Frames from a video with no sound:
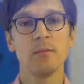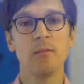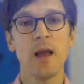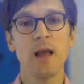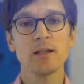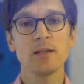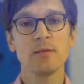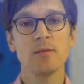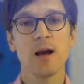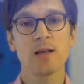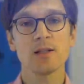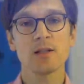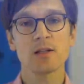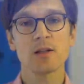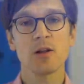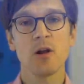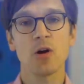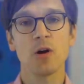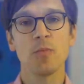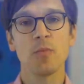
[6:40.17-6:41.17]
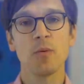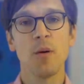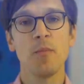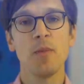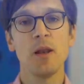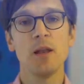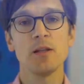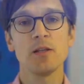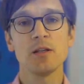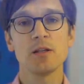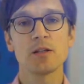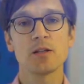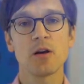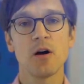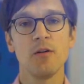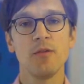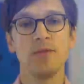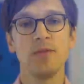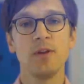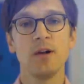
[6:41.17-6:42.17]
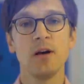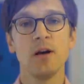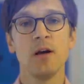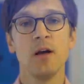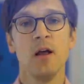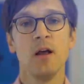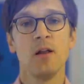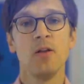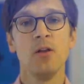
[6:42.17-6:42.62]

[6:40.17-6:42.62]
maximizes log probabilities of the